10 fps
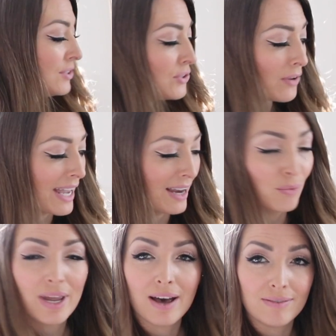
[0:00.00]
So again,
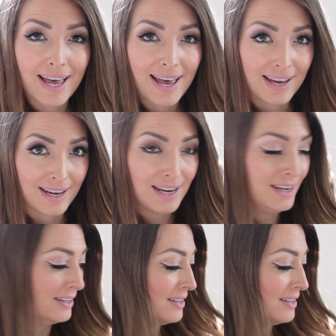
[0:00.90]
we have Eddie,